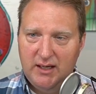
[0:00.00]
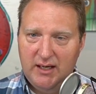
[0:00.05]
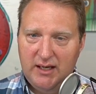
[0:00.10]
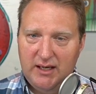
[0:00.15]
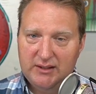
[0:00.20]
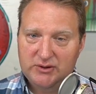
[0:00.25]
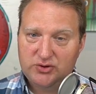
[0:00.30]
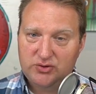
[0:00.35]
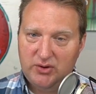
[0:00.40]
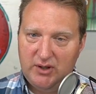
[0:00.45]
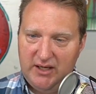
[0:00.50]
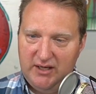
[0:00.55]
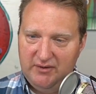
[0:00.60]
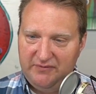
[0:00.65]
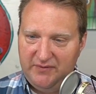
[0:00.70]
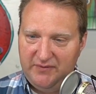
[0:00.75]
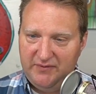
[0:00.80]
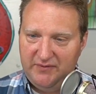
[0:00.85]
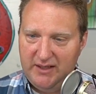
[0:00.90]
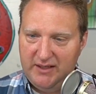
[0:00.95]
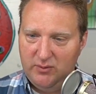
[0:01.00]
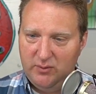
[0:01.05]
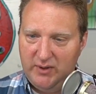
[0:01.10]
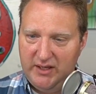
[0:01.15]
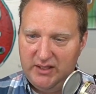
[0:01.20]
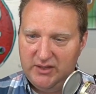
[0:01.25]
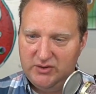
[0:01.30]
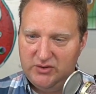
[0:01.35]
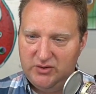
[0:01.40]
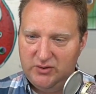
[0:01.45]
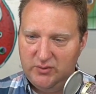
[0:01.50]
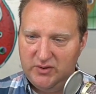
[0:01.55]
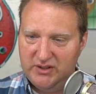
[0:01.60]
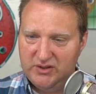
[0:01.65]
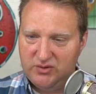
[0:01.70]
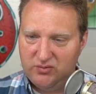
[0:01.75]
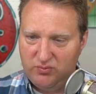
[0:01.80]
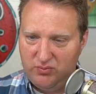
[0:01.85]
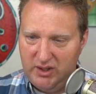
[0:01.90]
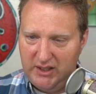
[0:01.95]
uh, try to find the way to do
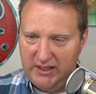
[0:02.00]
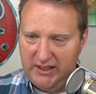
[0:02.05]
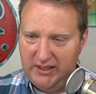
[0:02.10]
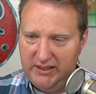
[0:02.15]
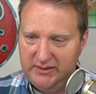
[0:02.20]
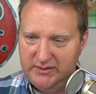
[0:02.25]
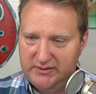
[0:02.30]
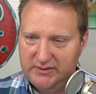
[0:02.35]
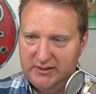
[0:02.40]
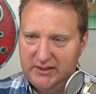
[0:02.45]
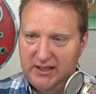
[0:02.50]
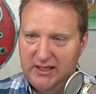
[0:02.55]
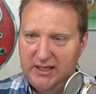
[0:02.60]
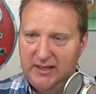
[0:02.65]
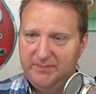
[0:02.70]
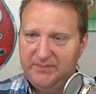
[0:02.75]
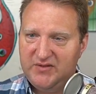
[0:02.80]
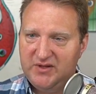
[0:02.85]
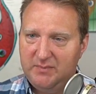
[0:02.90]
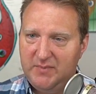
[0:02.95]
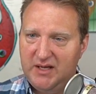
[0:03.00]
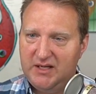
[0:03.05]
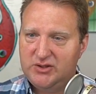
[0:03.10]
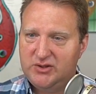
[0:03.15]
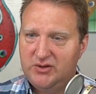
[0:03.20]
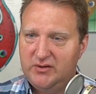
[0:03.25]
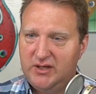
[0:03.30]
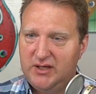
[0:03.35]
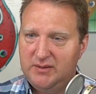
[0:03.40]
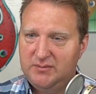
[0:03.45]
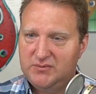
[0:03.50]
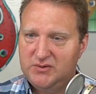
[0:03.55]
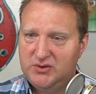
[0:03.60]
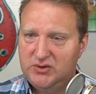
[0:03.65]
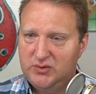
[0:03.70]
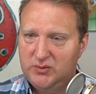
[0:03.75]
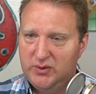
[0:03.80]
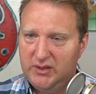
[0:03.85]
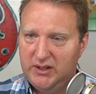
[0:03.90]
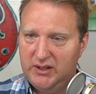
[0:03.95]
this right um, to make sure that I'm
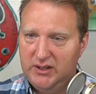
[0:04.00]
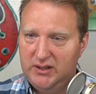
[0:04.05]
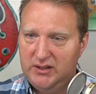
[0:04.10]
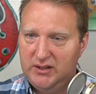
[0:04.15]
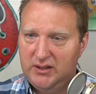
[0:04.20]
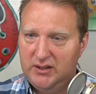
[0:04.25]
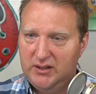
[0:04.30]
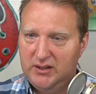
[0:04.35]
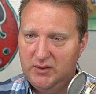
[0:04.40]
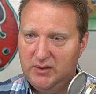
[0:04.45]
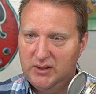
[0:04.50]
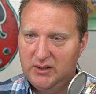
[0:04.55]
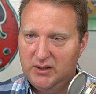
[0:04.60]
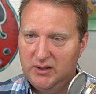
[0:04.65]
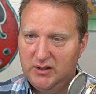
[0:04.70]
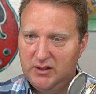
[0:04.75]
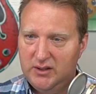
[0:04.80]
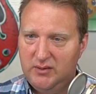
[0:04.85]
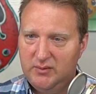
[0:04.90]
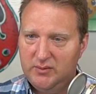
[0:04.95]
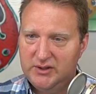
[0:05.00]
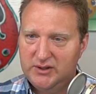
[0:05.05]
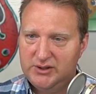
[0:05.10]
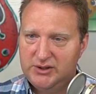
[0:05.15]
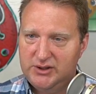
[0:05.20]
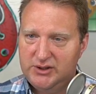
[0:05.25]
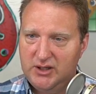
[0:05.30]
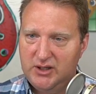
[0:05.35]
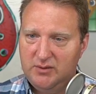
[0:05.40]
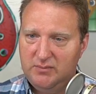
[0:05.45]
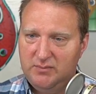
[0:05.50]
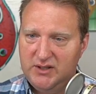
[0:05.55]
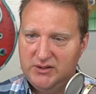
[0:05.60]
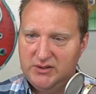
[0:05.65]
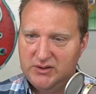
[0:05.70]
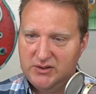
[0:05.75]
doing it. Here we go. I want to share my